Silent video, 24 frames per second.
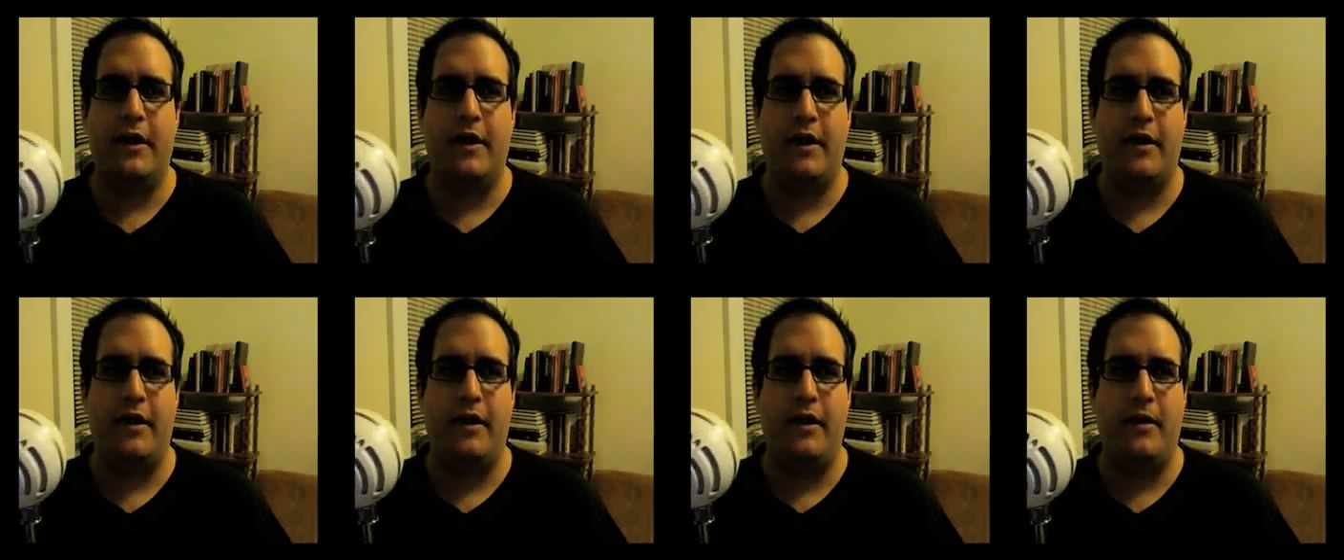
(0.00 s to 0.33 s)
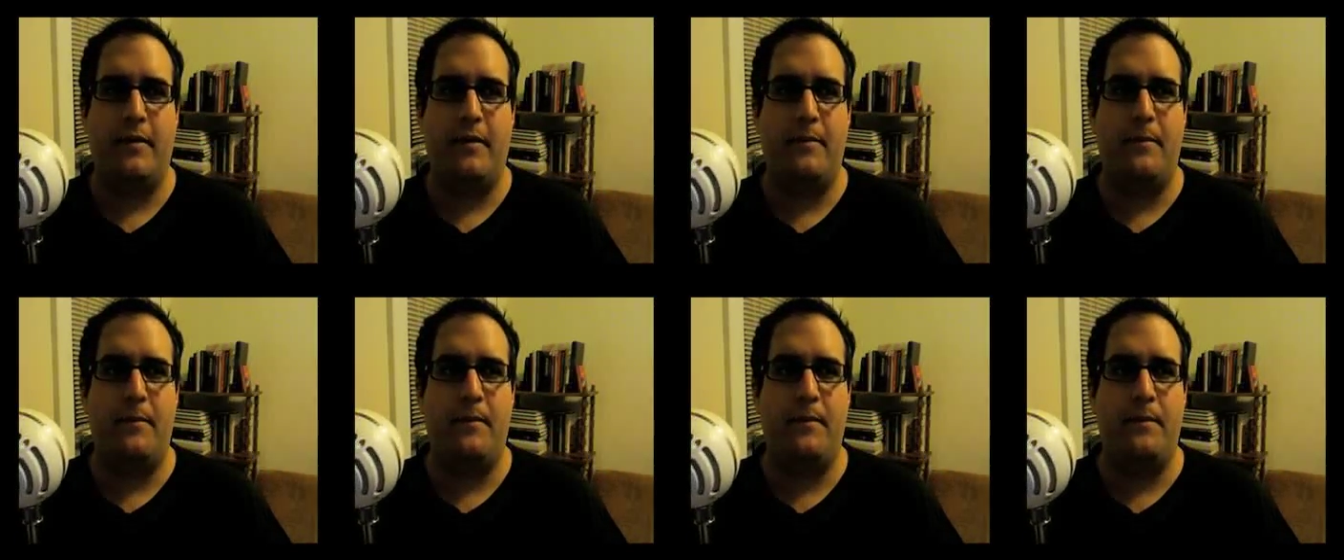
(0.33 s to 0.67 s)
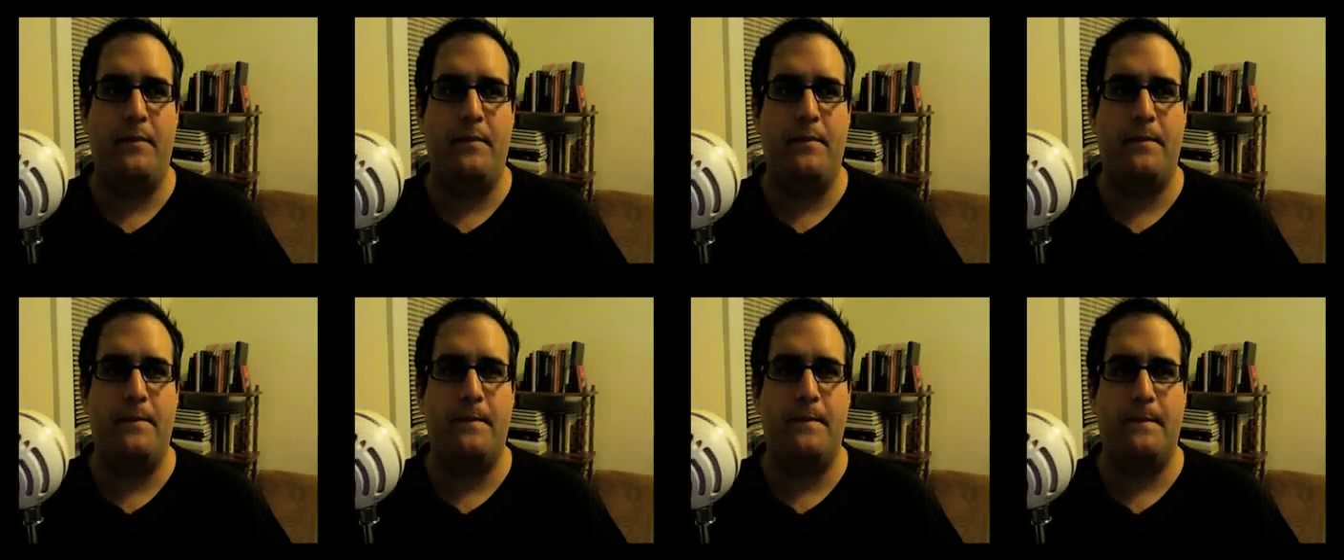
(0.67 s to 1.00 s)

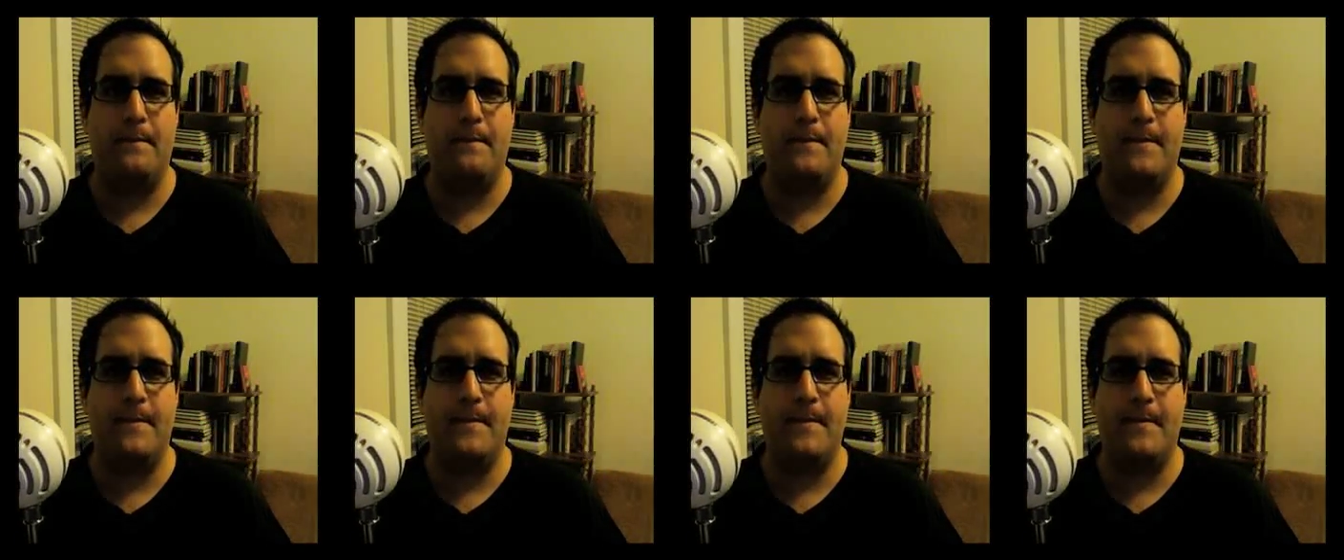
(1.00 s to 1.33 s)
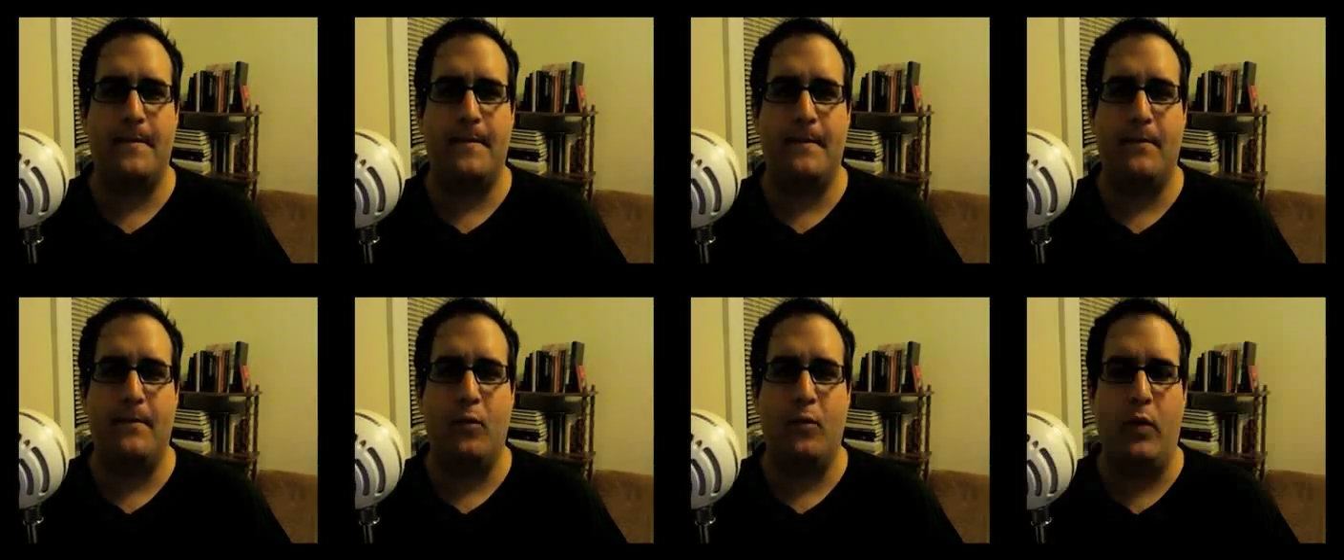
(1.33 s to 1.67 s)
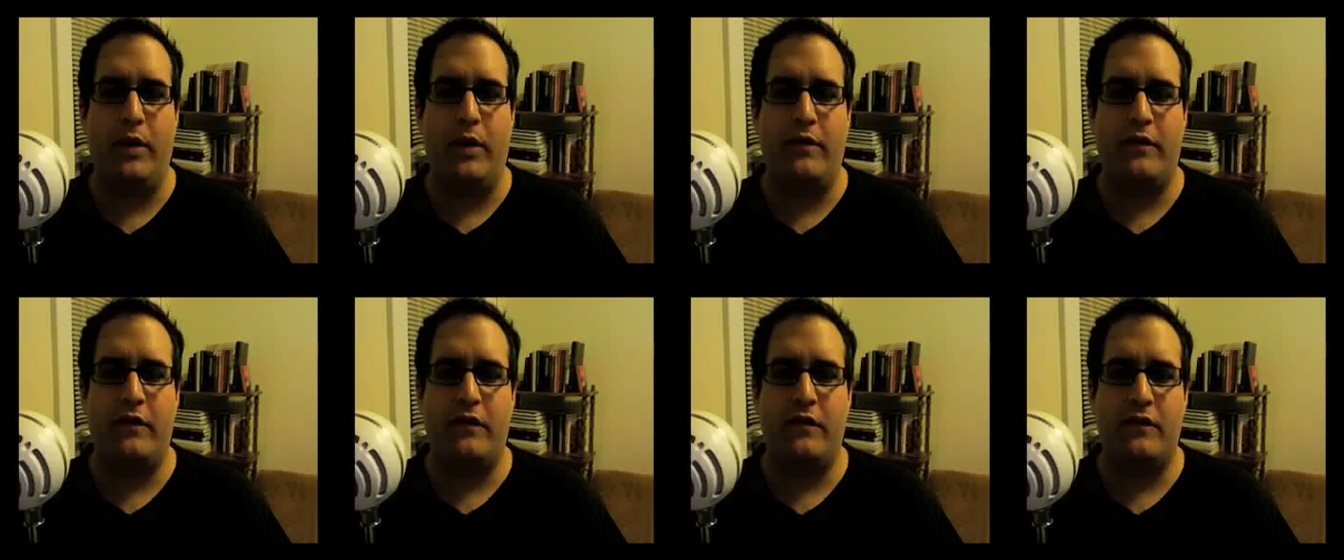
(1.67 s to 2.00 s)
Um,
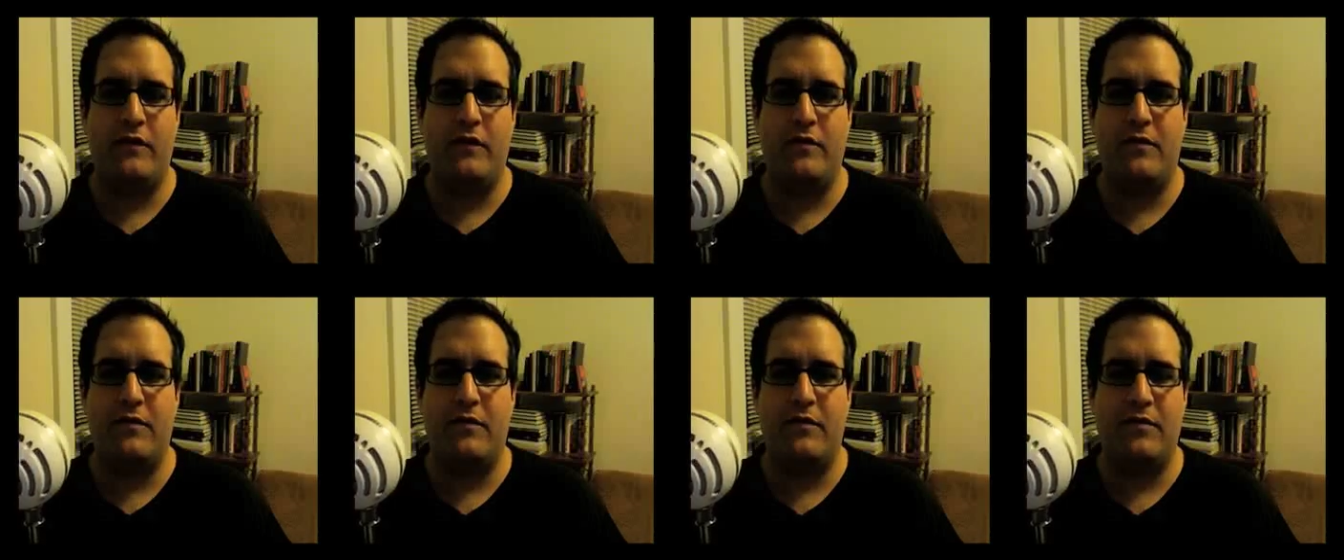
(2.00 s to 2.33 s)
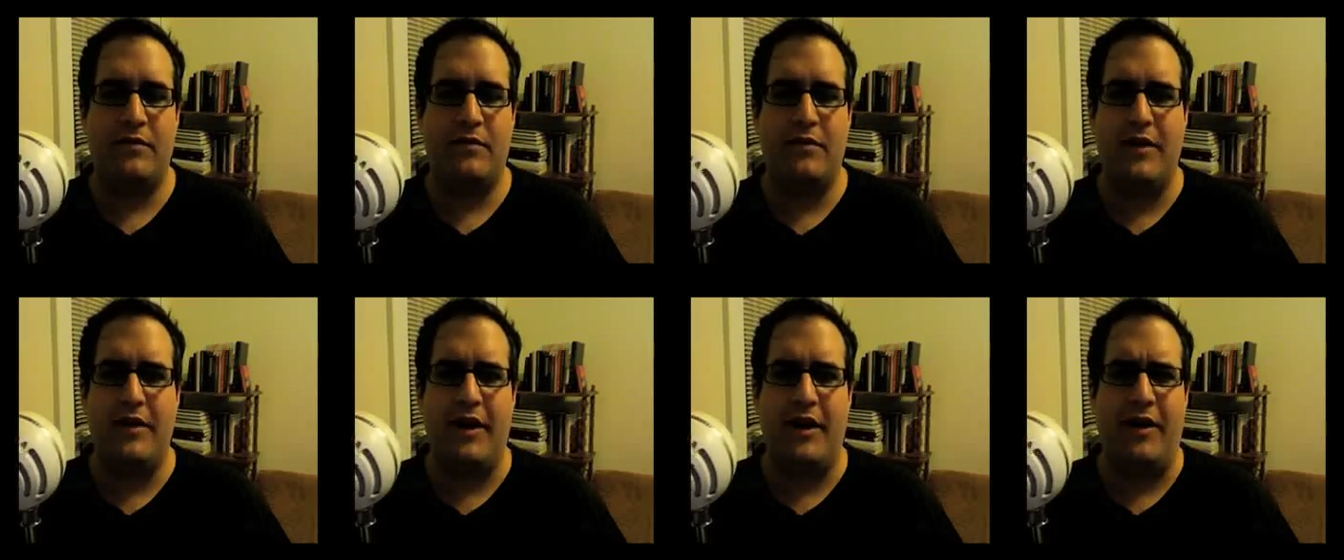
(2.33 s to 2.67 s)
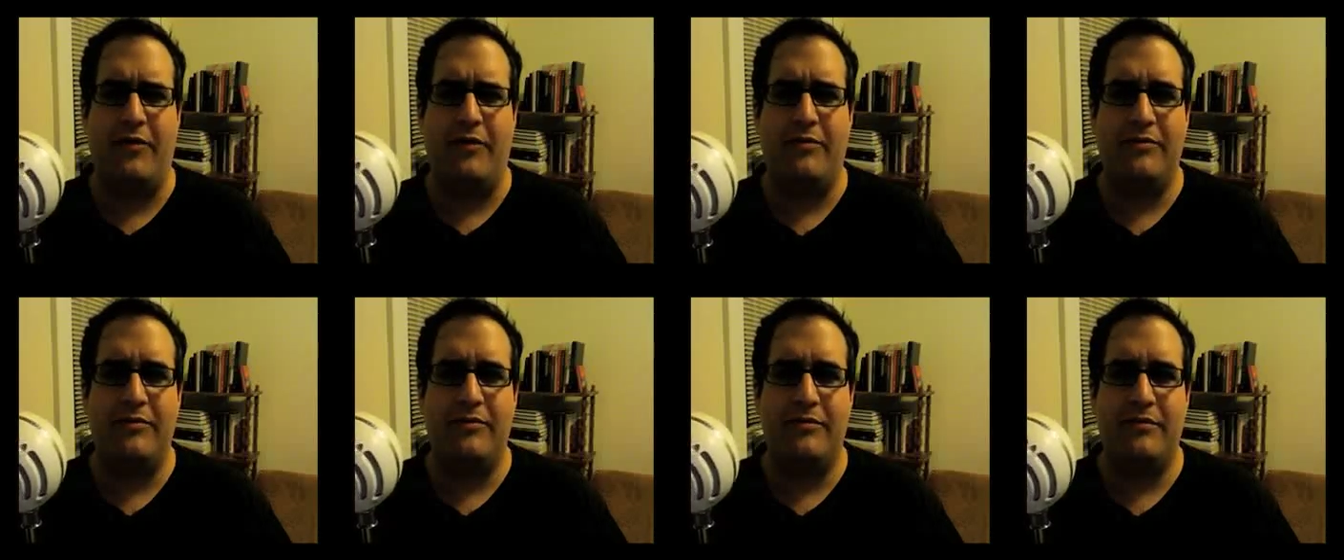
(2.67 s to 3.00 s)
which, you
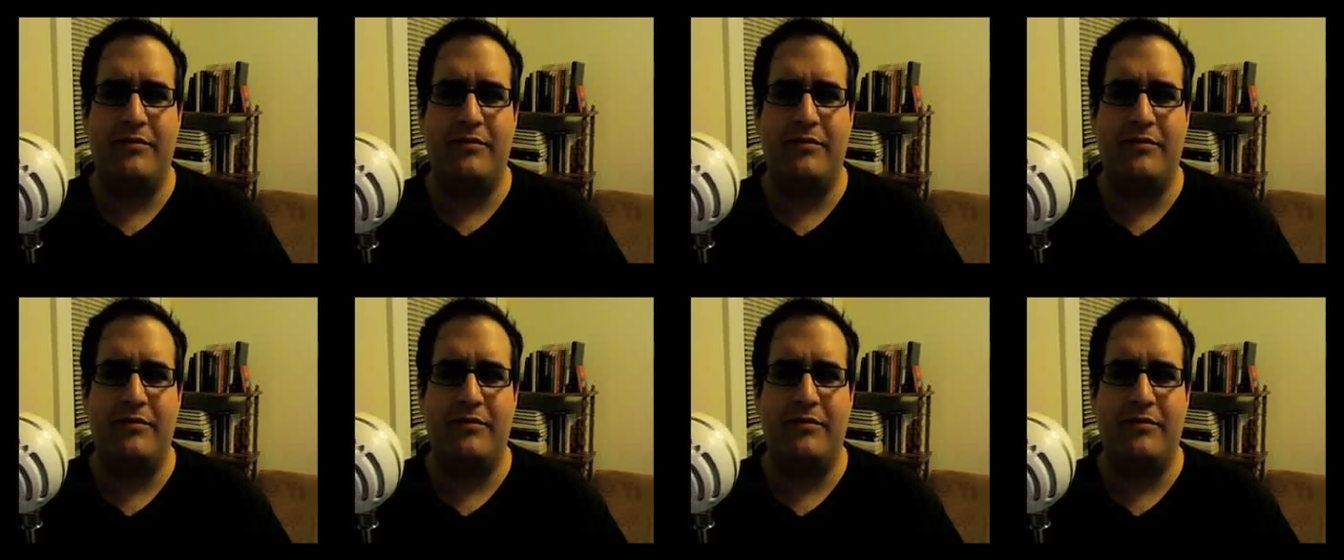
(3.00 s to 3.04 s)
know,